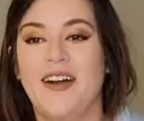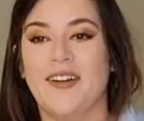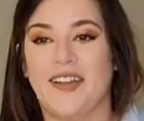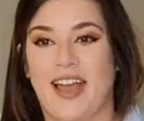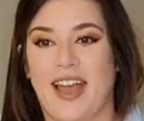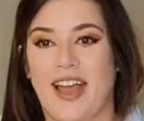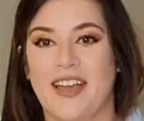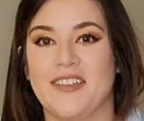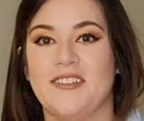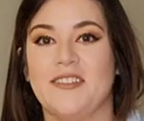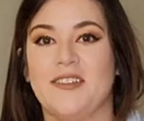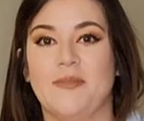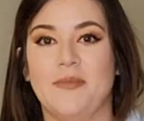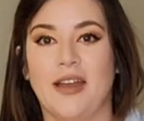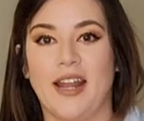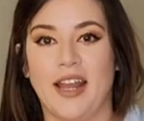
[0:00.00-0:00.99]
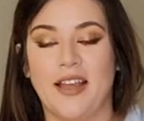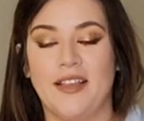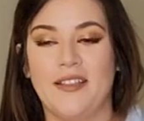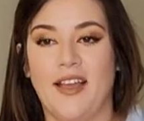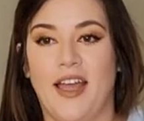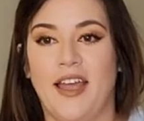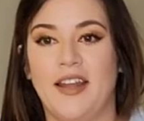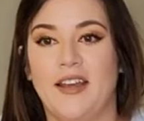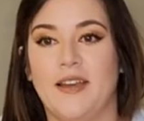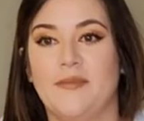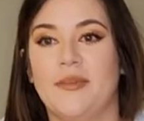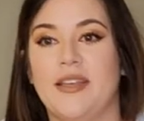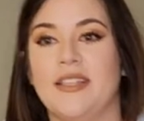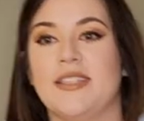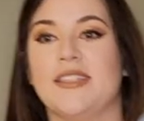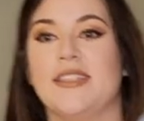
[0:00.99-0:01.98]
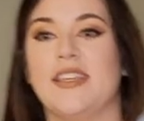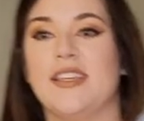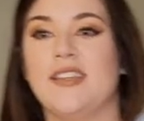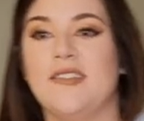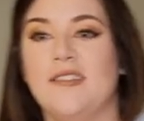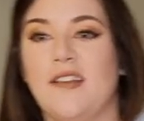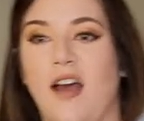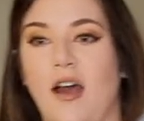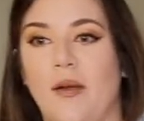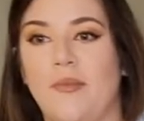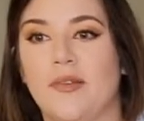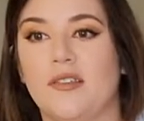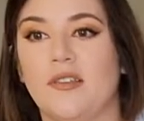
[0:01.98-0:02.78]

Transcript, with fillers: Okay, so my next item is this top.